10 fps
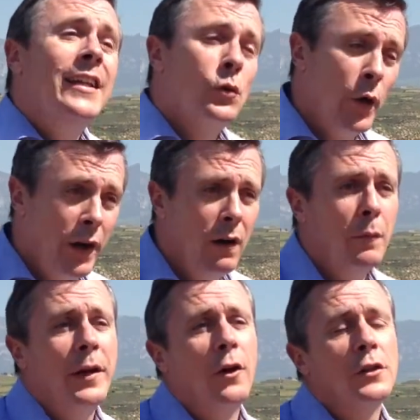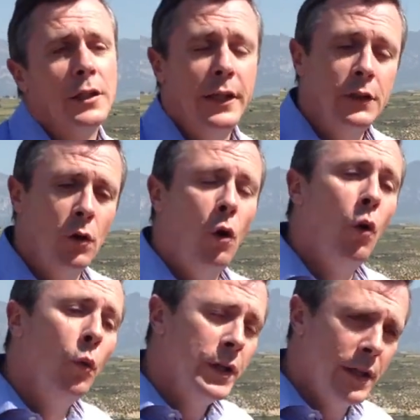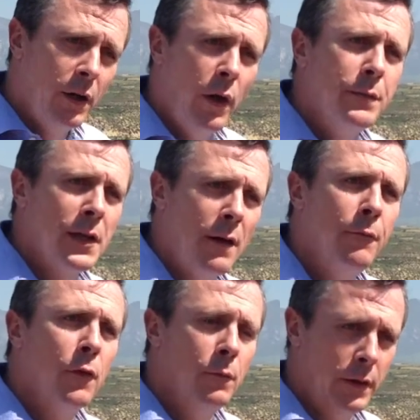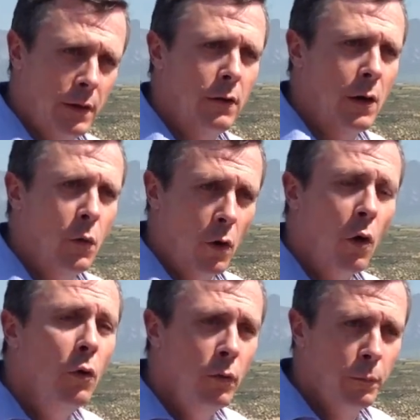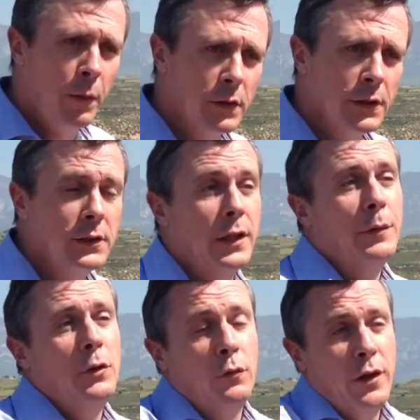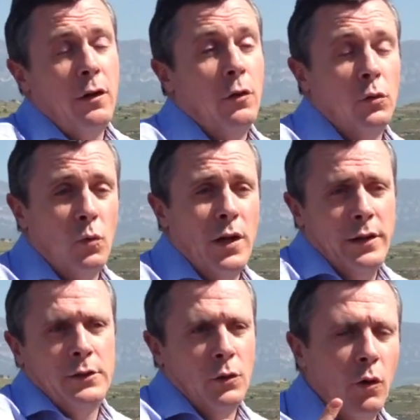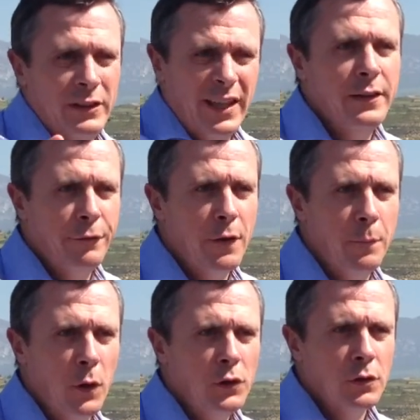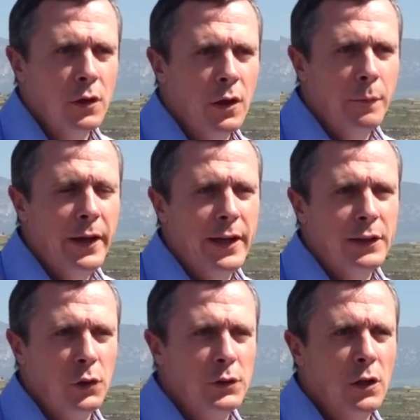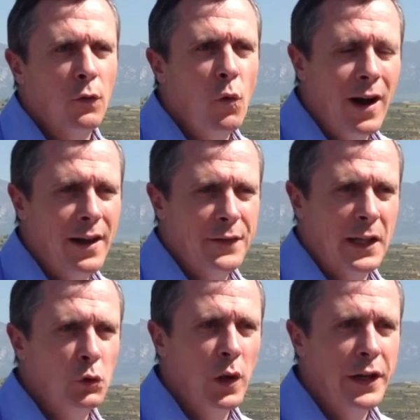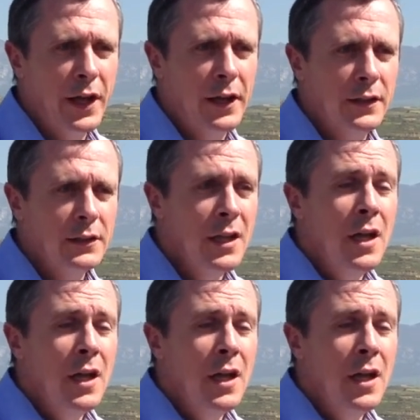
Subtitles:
It's rare because it's always the grapes come from our own parcels, even though they are not one. It's 10 different plots, making a total of 120 hectares.